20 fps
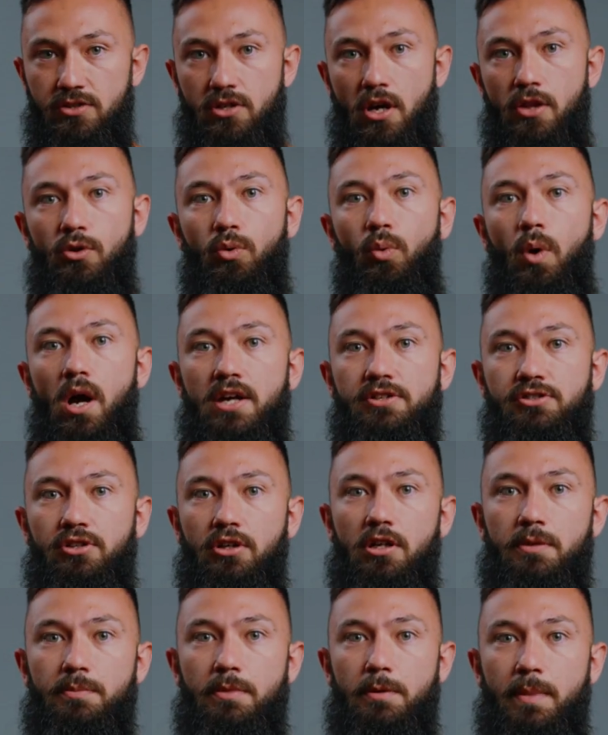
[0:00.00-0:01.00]
otherwise you're
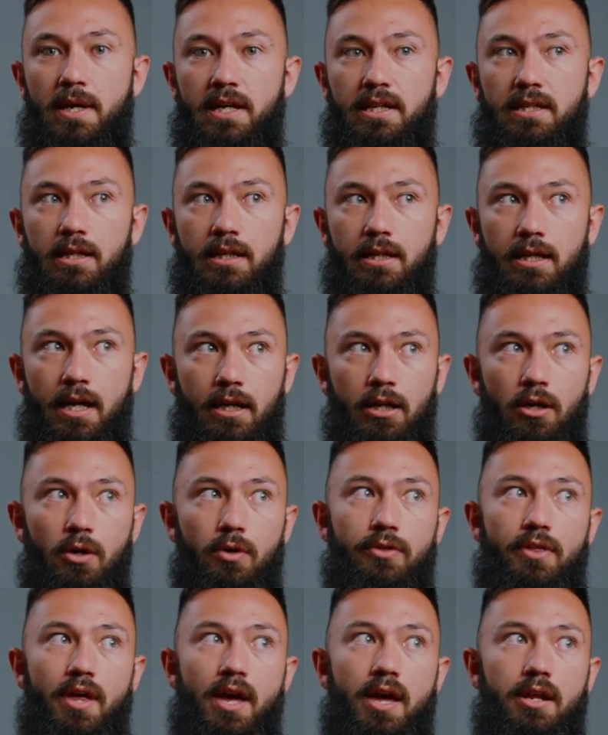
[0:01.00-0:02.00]
going to be making a gecko
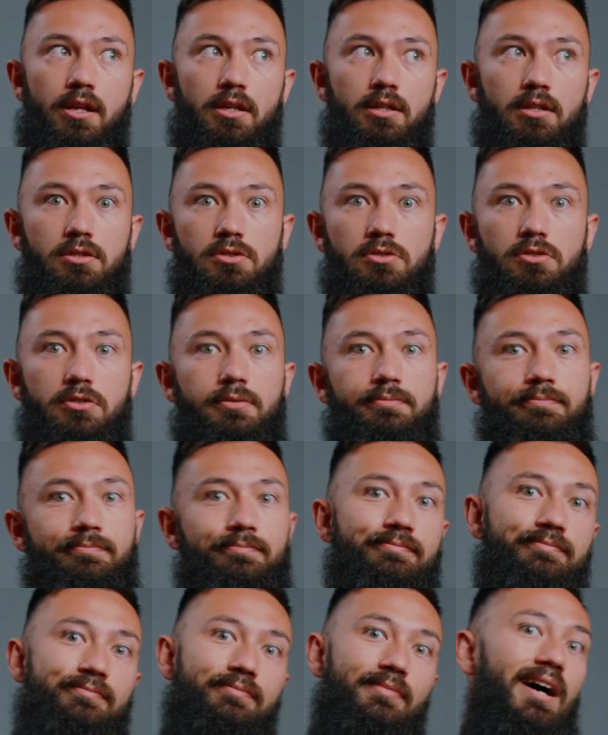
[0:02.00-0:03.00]
that is
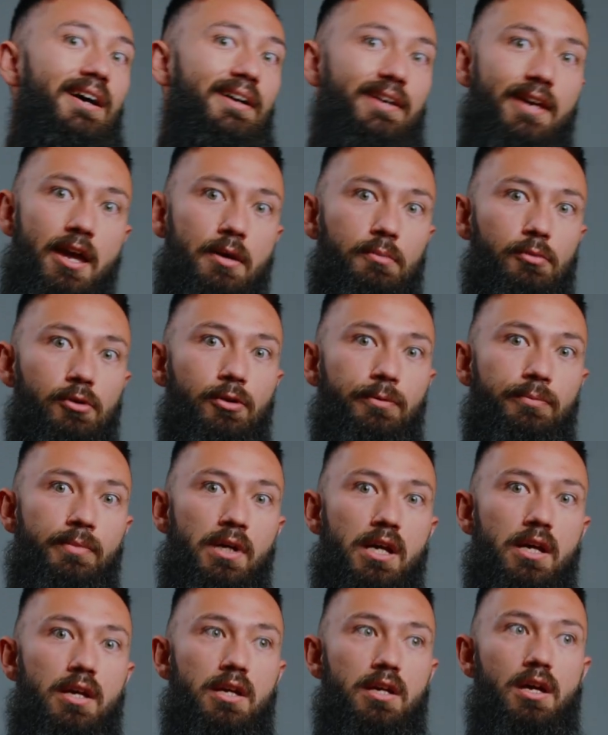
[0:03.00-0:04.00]
a gamble.
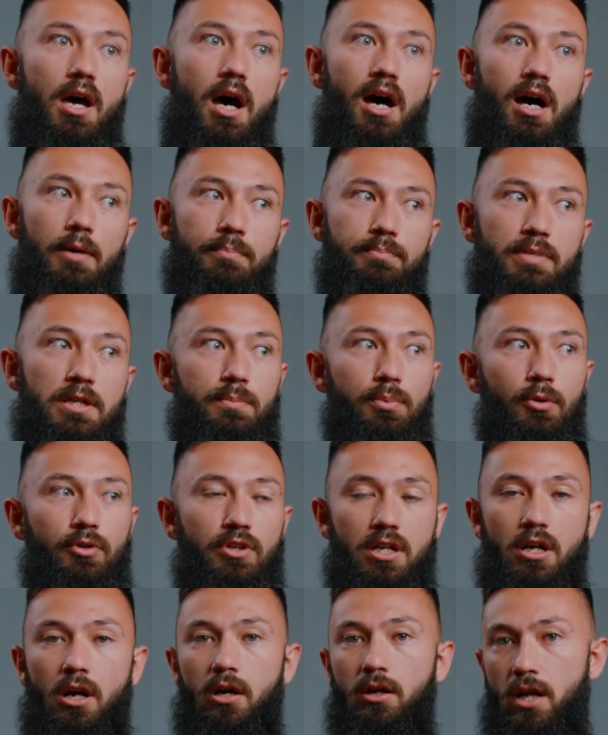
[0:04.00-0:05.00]
People
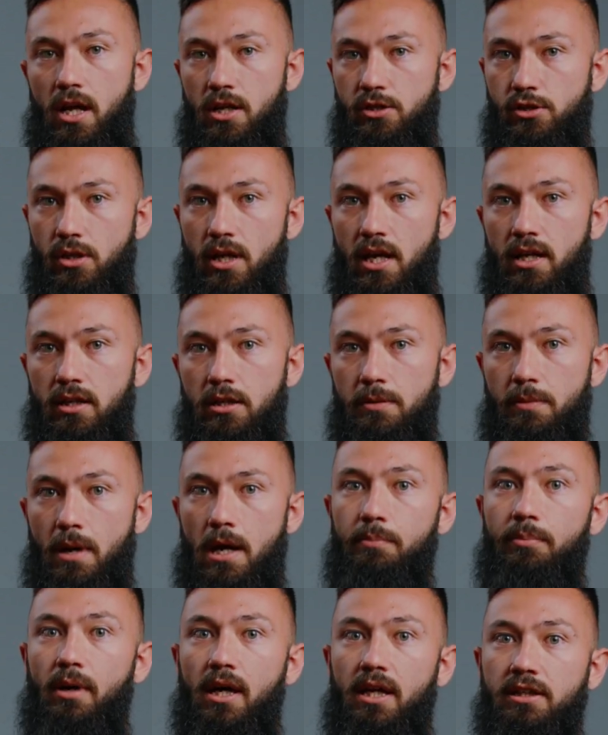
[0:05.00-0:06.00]
that aren't educated
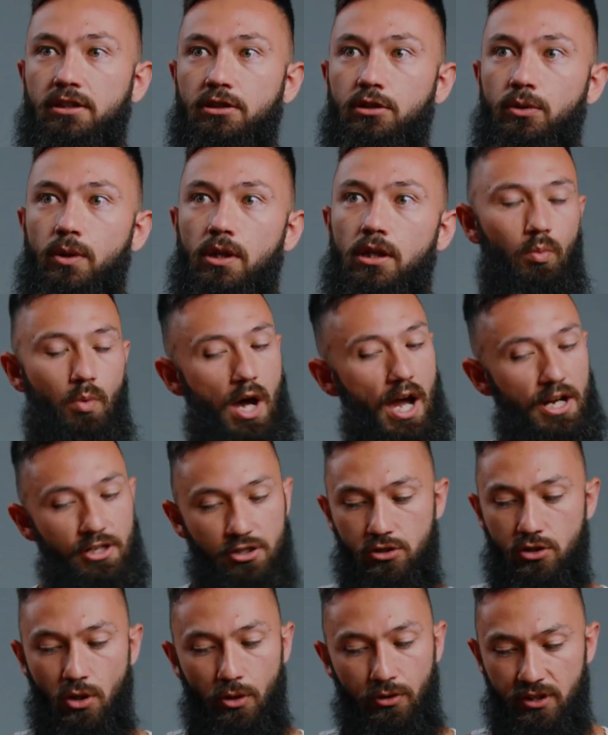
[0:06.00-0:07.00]
might buy into it. I
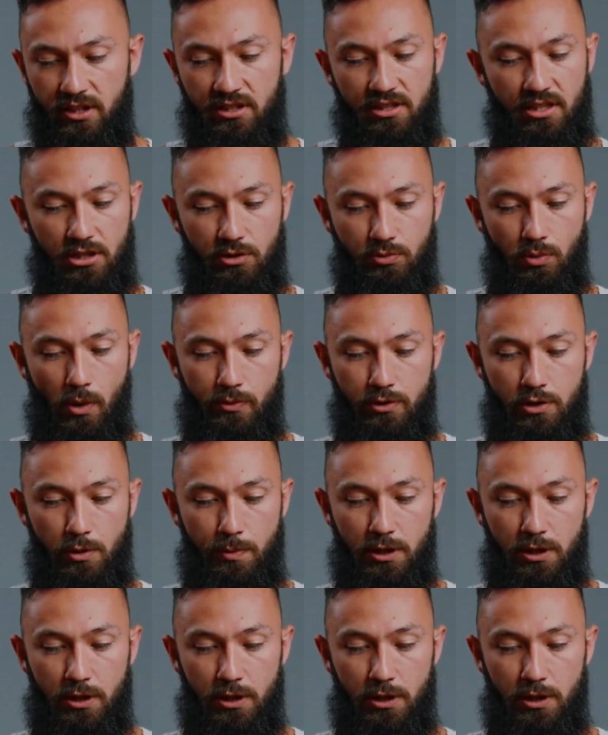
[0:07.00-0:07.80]
just don't think that it's what we should be